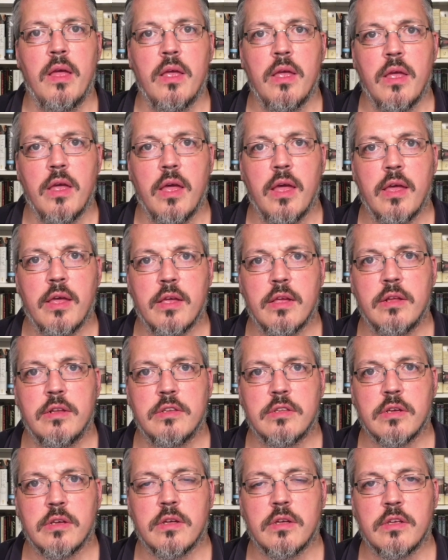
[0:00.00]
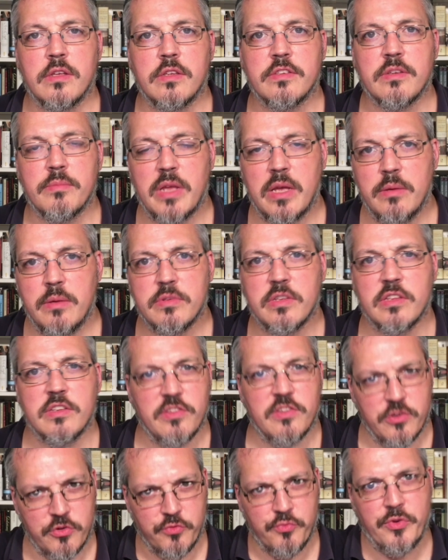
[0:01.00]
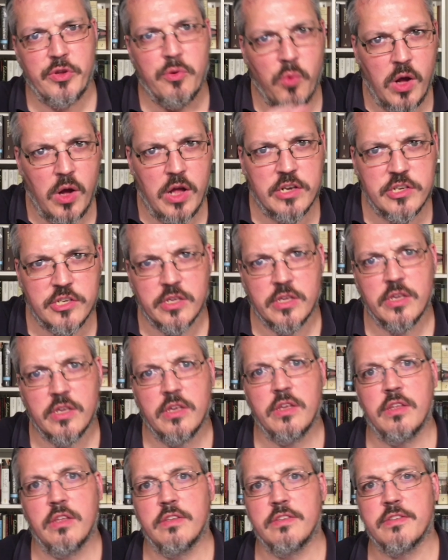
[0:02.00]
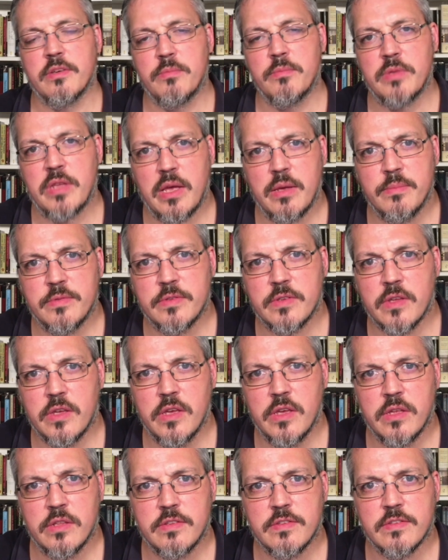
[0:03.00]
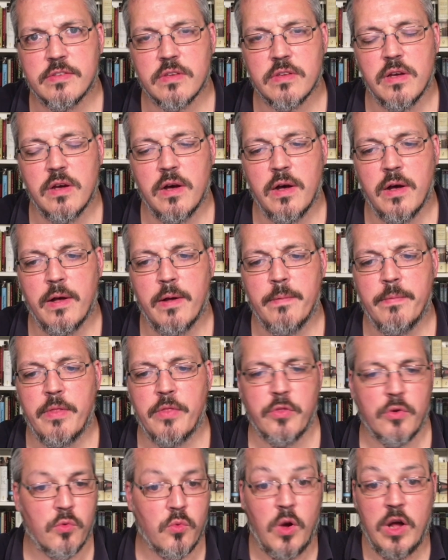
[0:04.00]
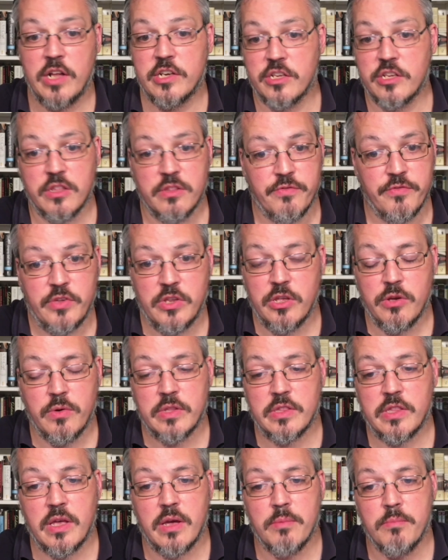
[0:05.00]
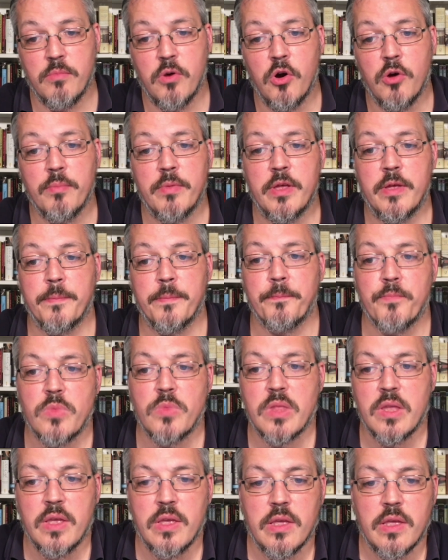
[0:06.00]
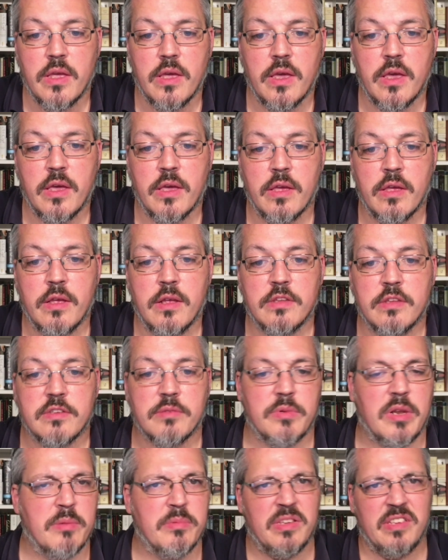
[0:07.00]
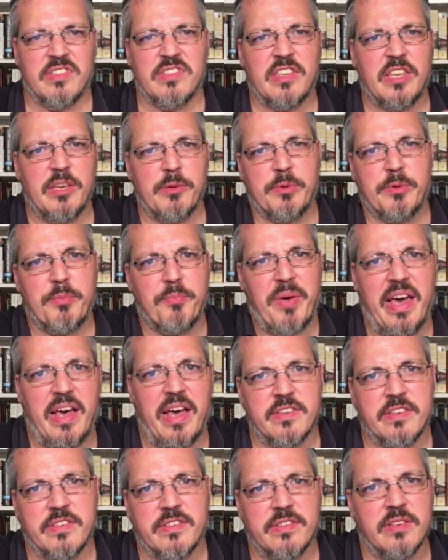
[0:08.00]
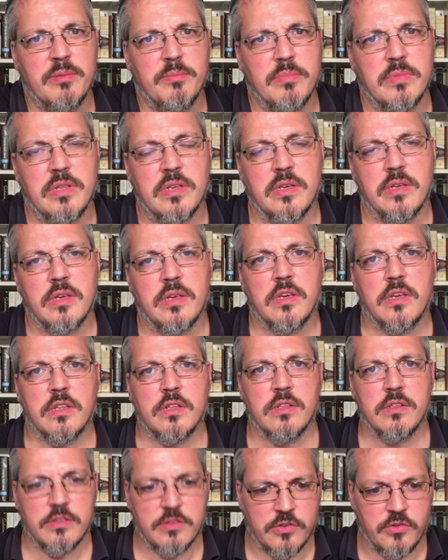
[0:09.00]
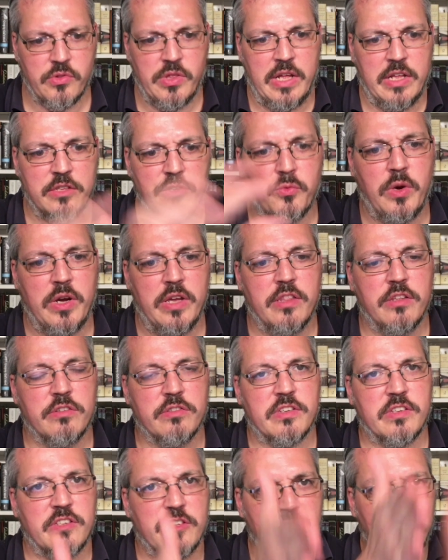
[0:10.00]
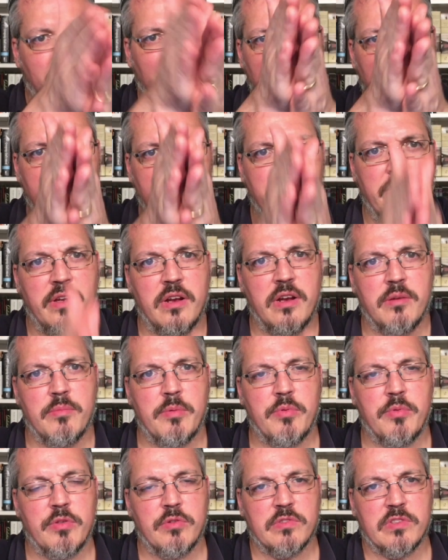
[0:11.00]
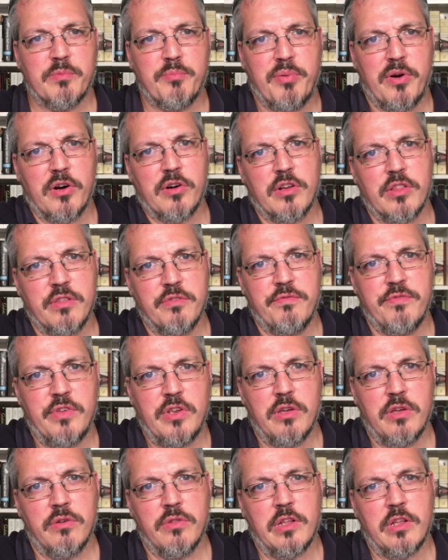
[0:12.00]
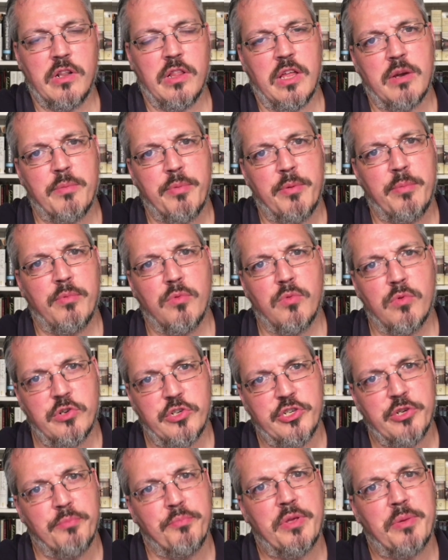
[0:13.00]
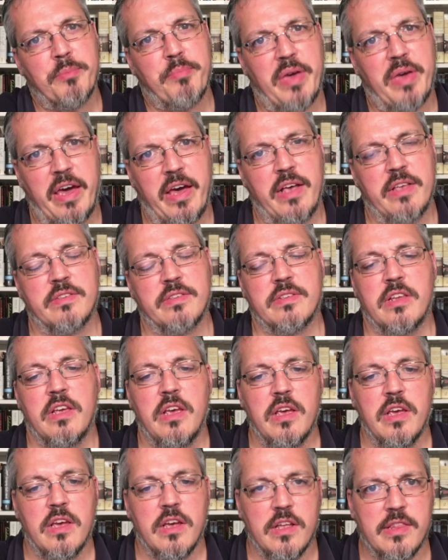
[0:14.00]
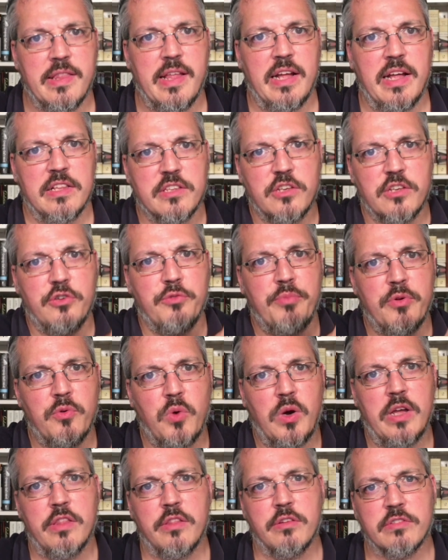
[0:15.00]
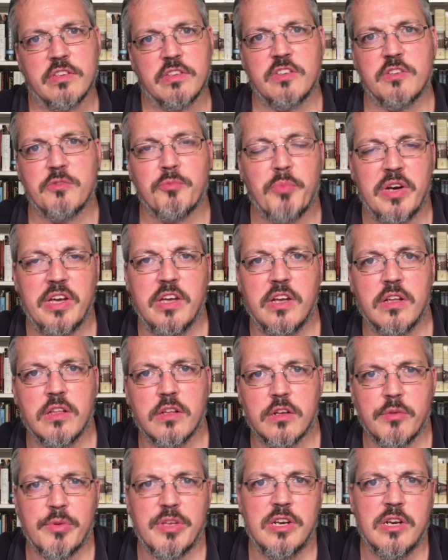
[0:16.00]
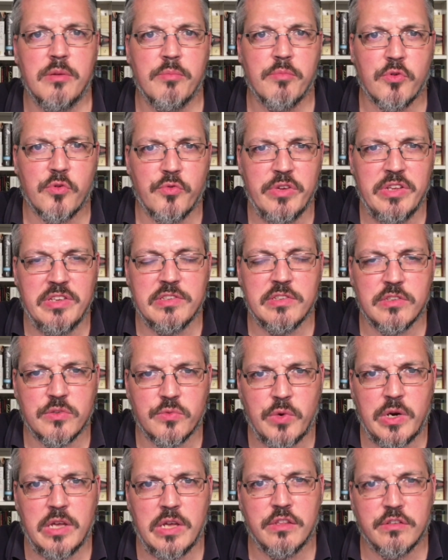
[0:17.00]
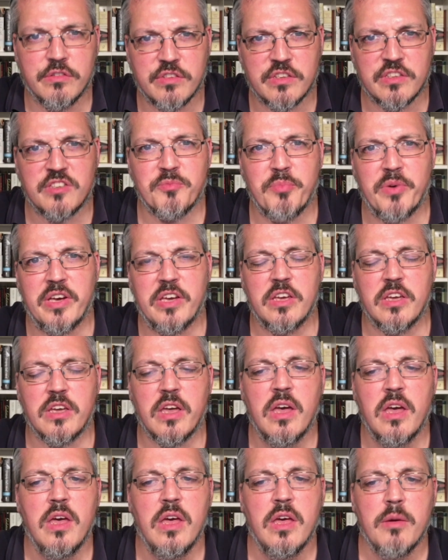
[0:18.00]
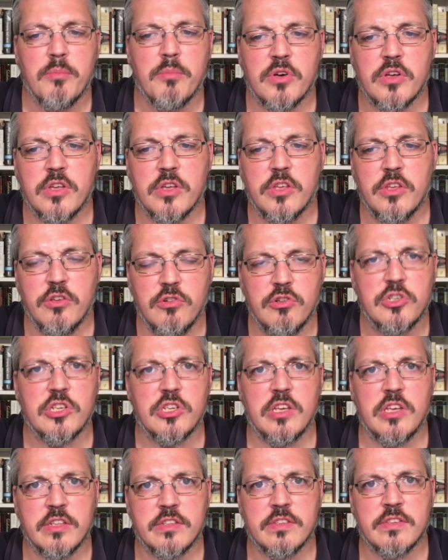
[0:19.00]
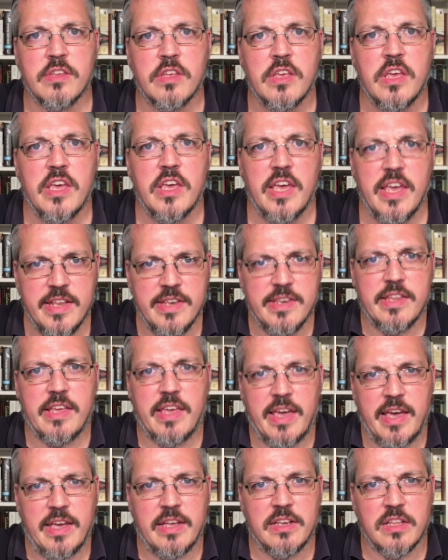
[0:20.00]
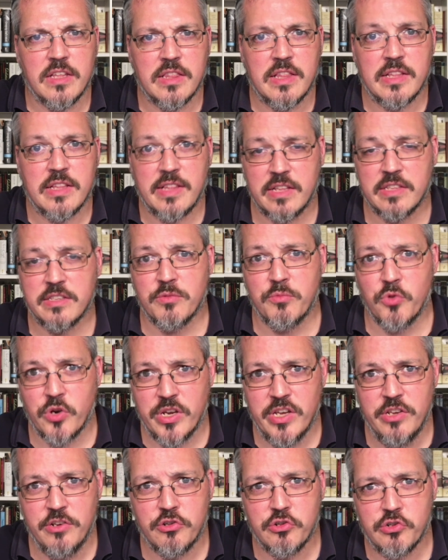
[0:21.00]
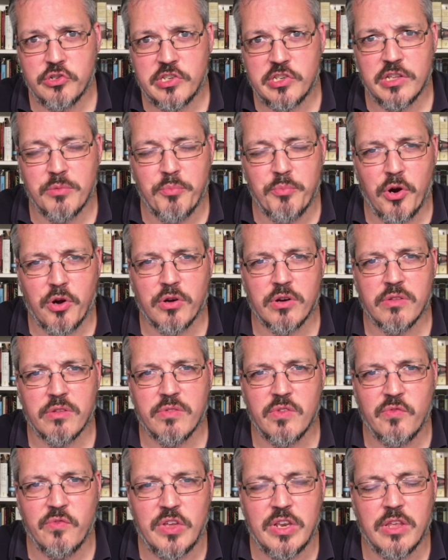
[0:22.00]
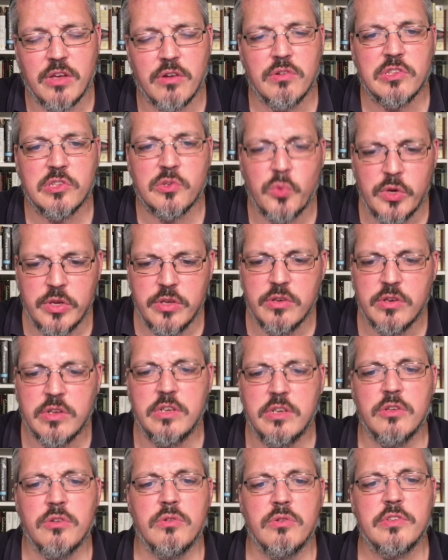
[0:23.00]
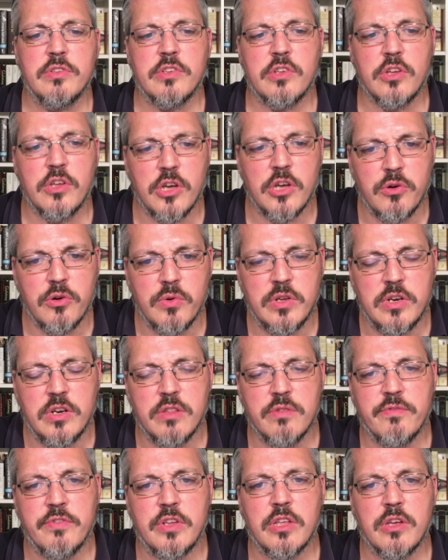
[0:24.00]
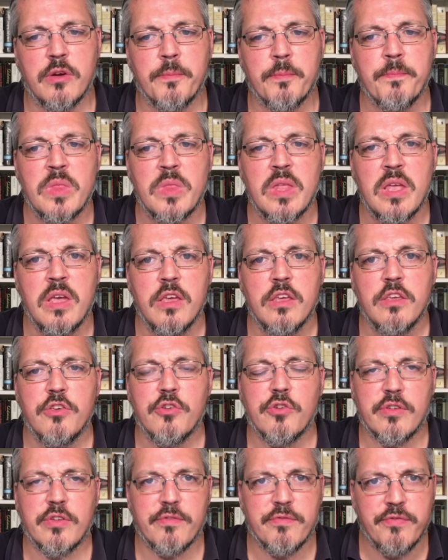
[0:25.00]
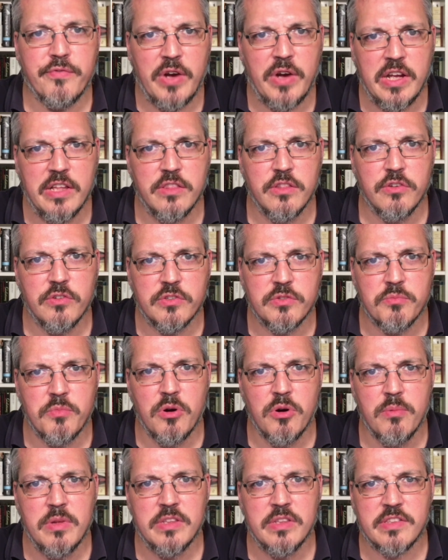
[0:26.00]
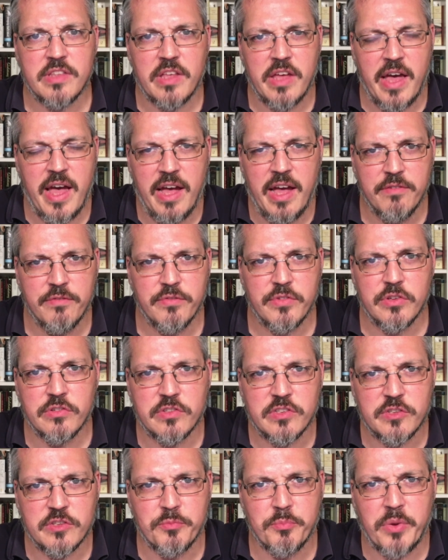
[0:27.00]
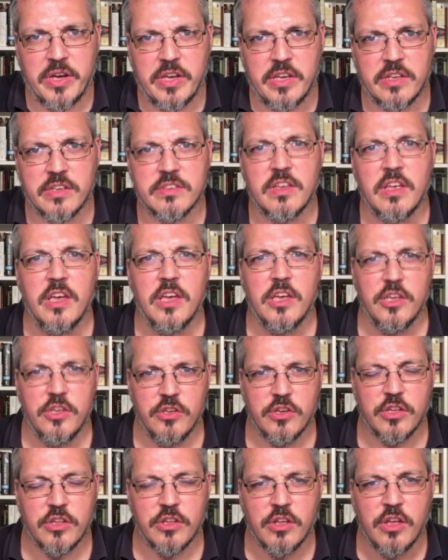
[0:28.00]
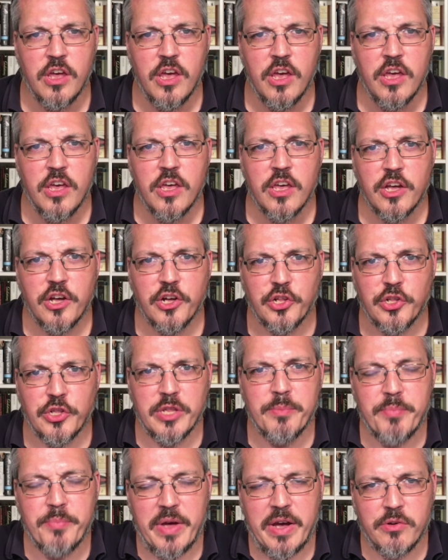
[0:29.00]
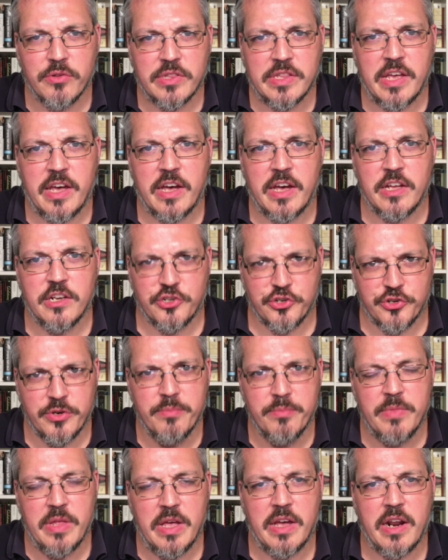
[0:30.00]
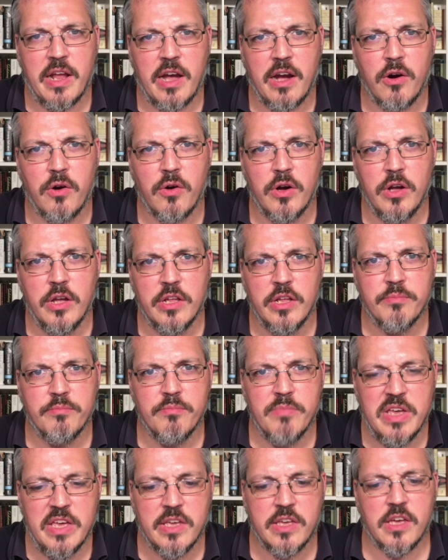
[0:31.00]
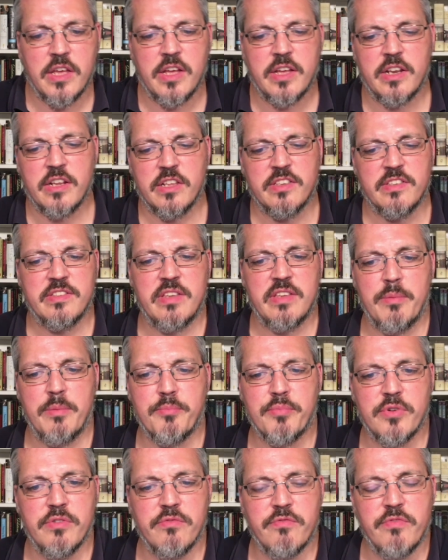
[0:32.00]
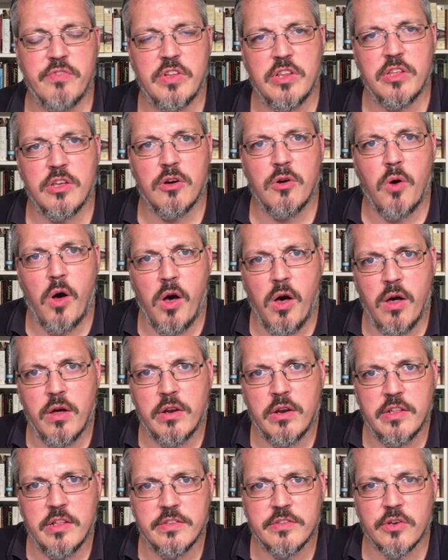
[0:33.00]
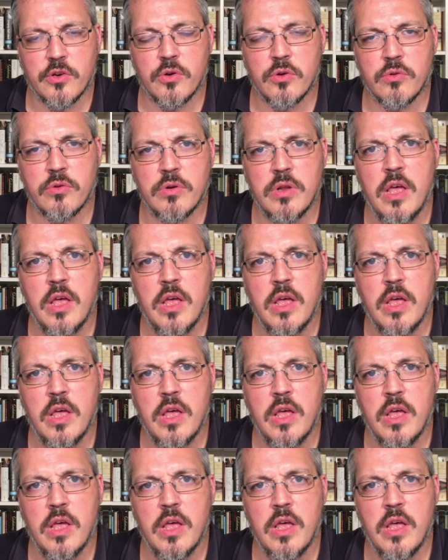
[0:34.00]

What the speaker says: and sometimes it's they're rewatching it. Sometimes it's they're watching the video at that moment. And sometimes they skipped past something, and so that's why there's a spike there. Maybe there's a part of the video that a lot of people were jumping past, and that could be why there's a spike. There could be a number of reasons why there's a spike, but usually it's indicating that that's a more interesting part of the video. And so what you can do is you can go into the video, you can find those moments that have those spikes, you can clip out that, trim that out, and make that a separate video on its own,